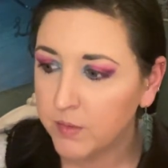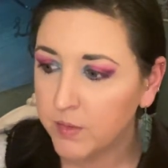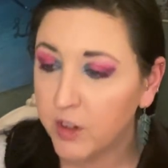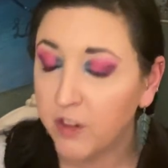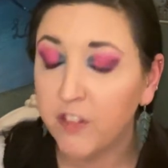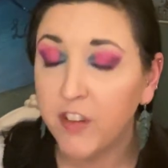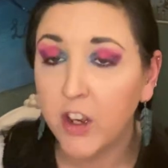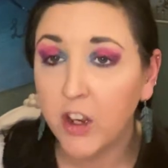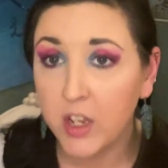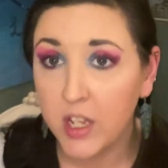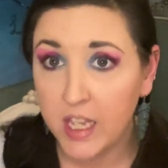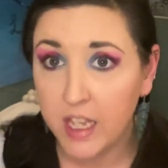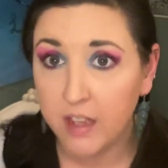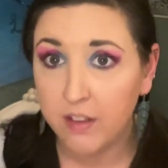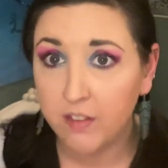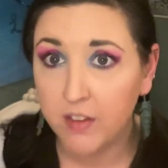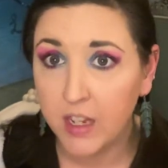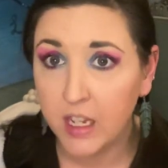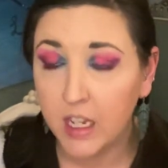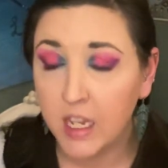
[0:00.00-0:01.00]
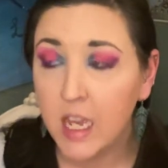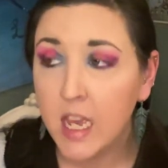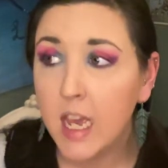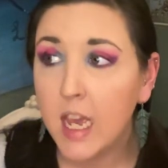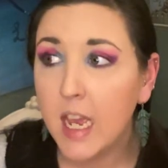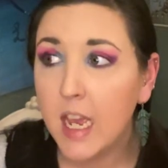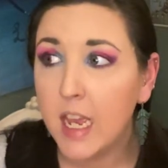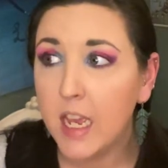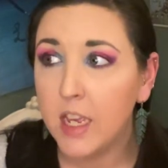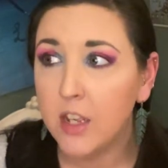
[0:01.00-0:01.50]
You're very giving,
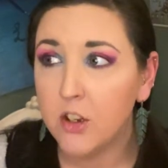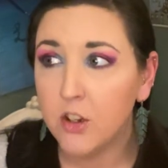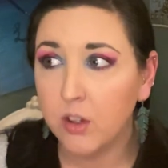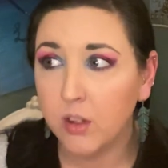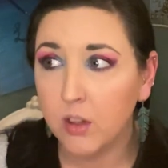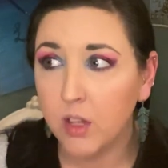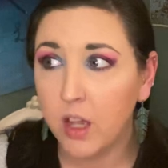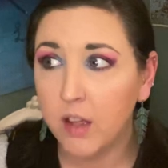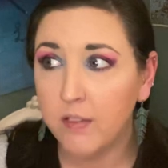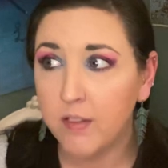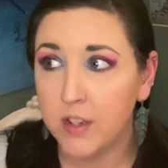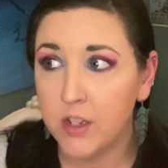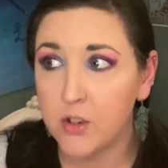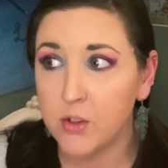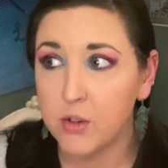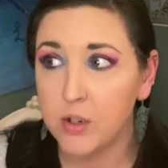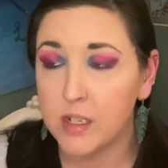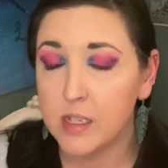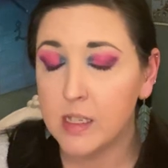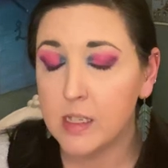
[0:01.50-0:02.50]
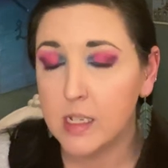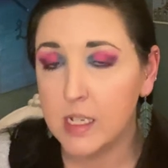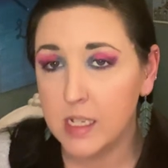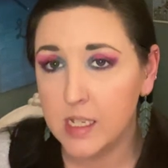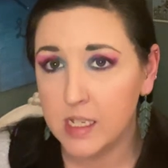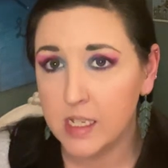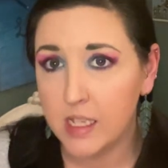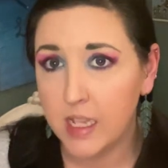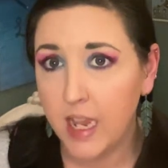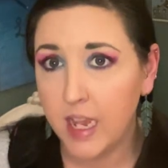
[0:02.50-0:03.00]
and your love interest
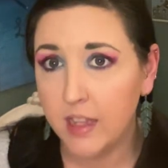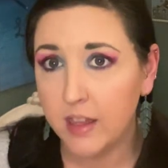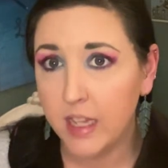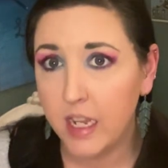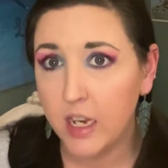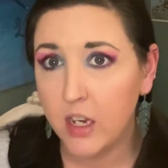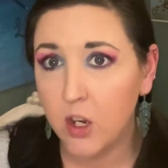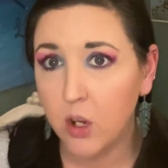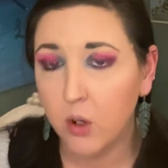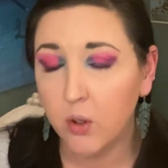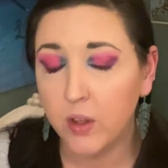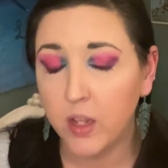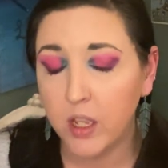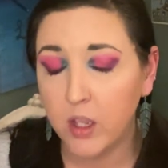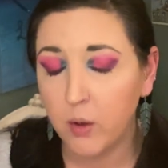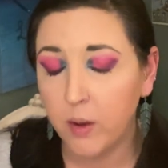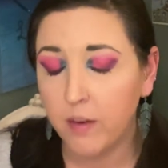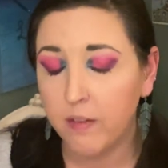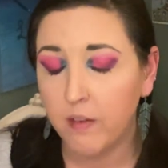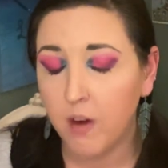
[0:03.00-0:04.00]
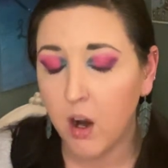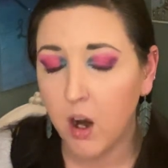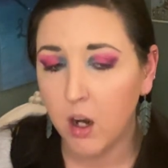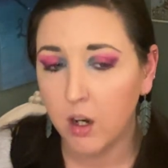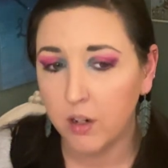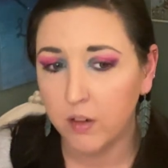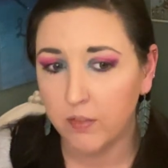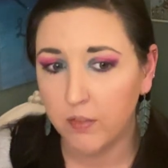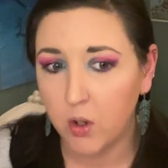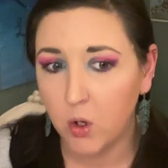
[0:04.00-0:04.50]
sees that. They know that you have a
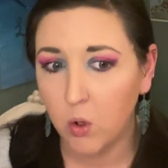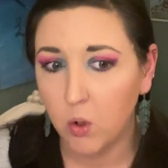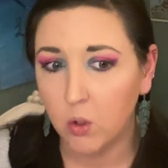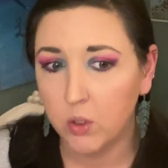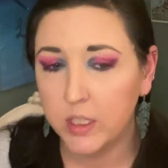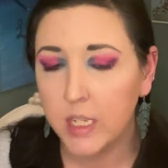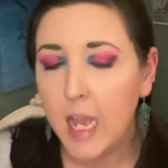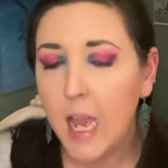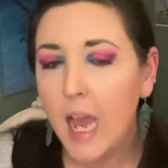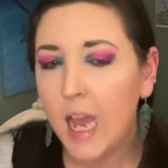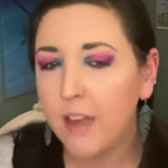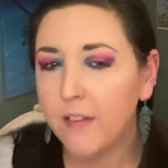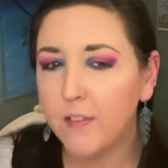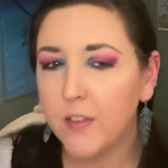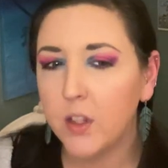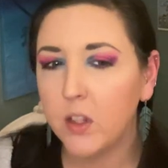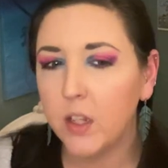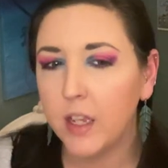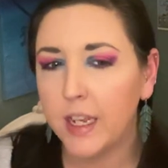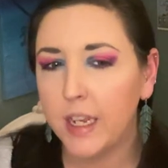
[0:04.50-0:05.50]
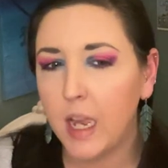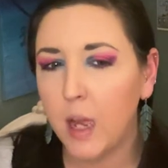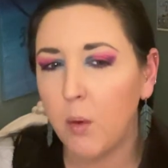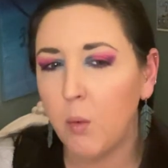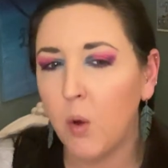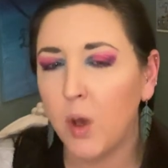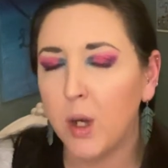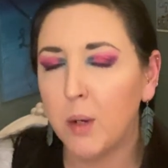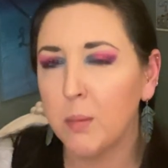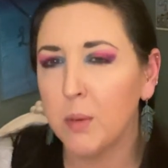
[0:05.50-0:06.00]
heart of gold. I feel like I
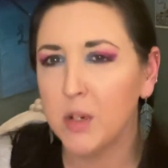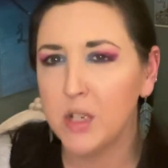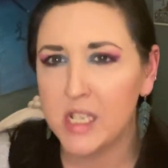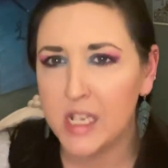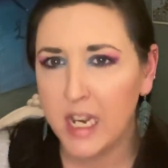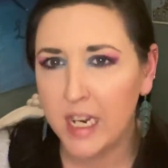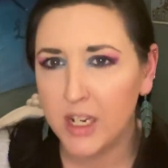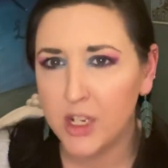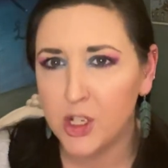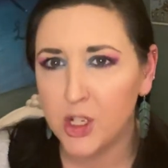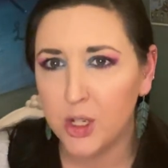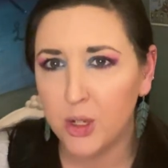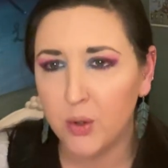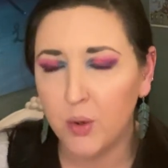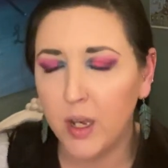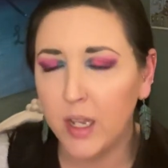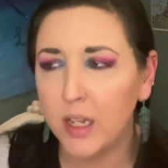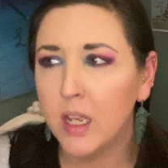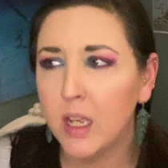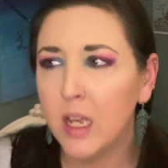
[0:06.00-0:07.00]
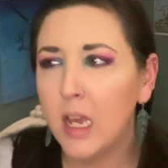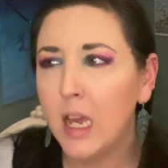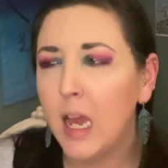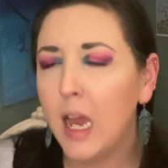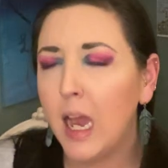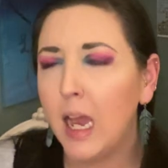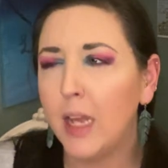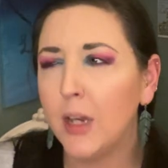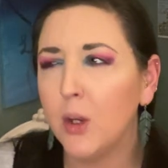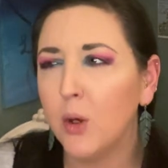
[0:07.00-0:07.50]
want to protect you. I
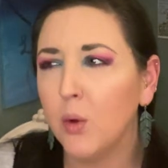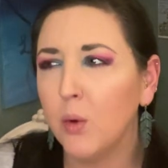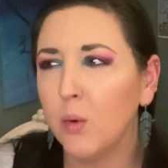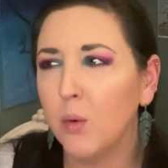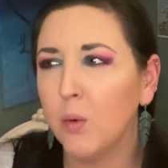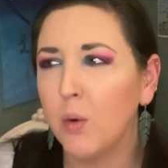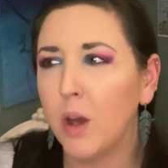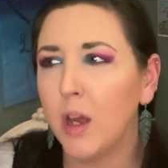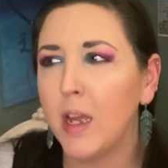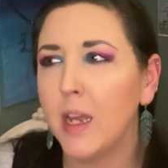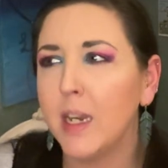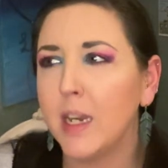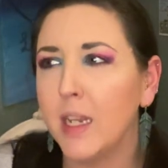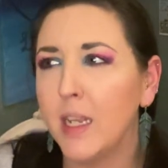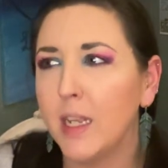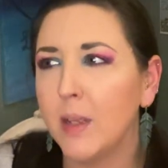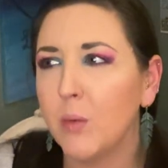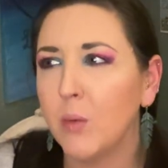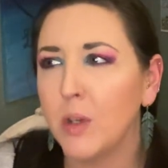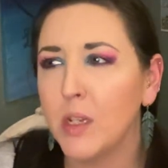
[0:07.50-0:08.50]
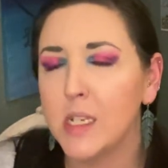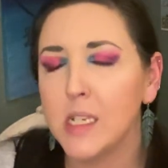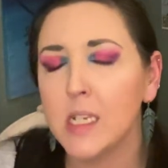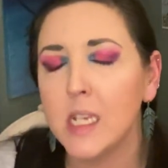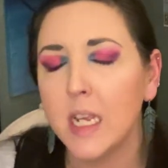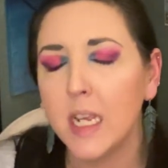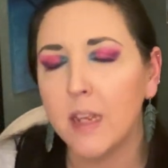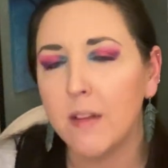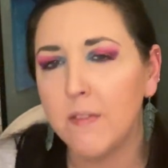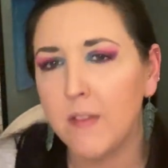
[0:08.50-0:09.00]
I don't want anyone to
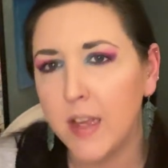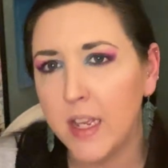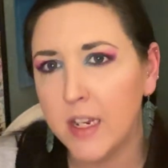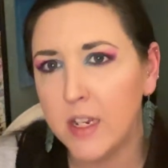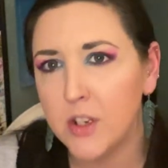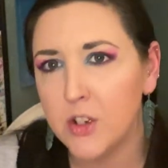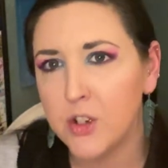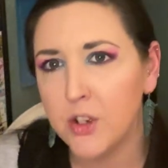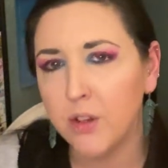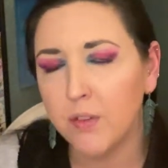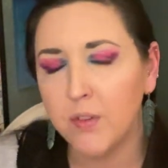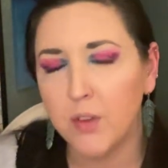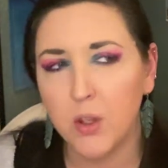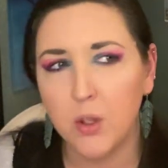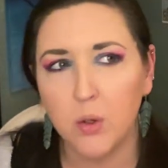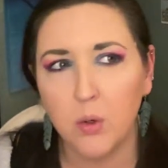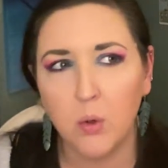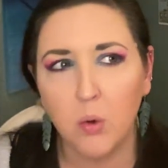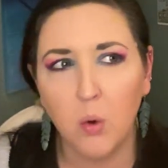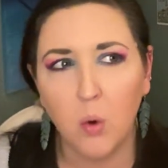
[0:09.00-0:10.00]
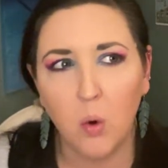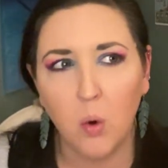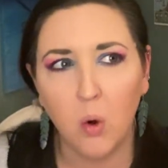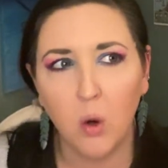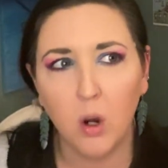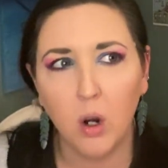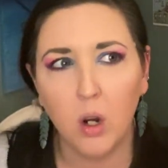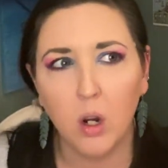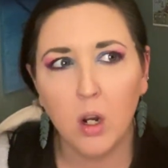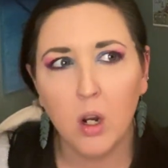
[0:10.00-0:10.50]
take advantage of you
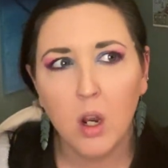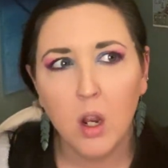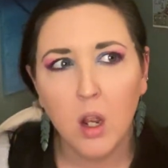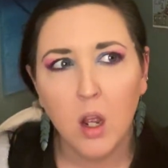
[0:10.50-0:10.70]
or